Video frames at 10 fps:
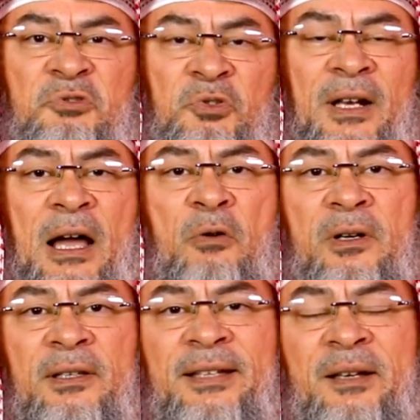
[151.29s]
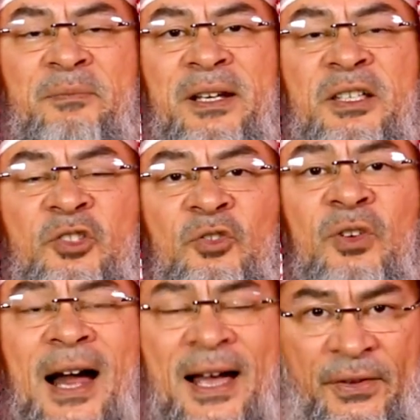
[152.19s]
to an hour and 10 minutes
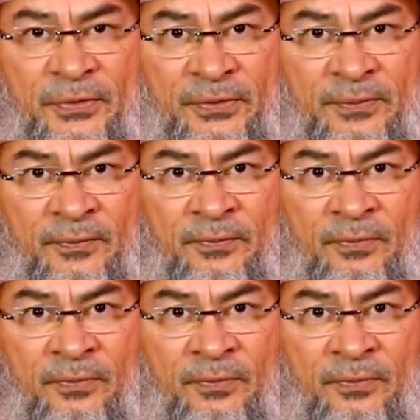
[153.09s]
drive.